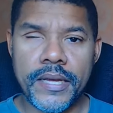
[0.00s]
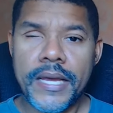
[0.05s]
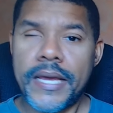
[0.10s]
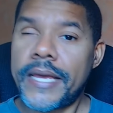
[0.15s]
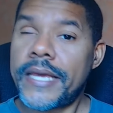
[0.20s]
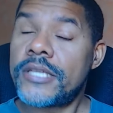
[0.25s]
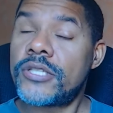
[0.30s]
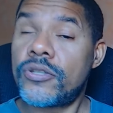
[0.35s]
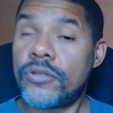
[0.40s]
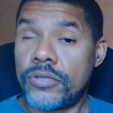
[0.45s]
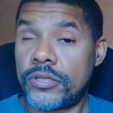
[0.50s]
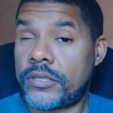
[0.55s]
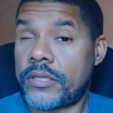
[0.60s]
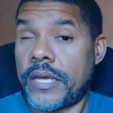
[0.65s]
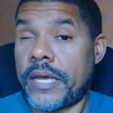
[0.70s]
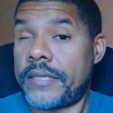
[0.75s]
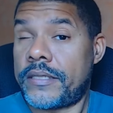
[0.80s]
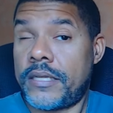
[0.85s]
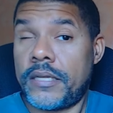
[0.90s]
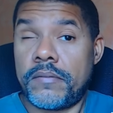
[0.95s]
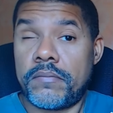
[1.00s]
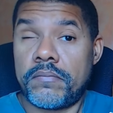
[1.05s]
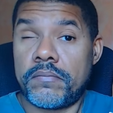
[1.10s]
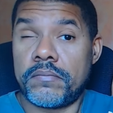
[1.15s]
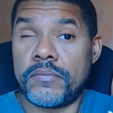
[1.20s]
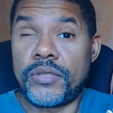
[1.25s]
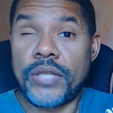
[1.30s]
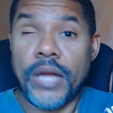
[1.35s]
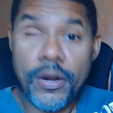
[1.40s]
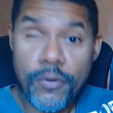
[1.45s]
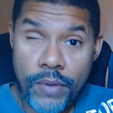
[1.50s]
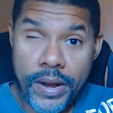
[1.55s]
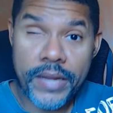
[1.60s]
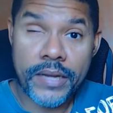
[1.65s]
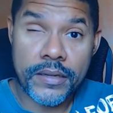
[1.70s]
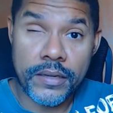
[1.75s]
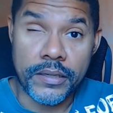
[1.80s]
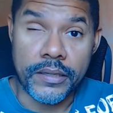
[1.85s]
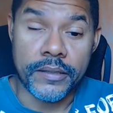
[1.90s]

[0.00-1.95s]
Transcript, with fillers: He just says it directly.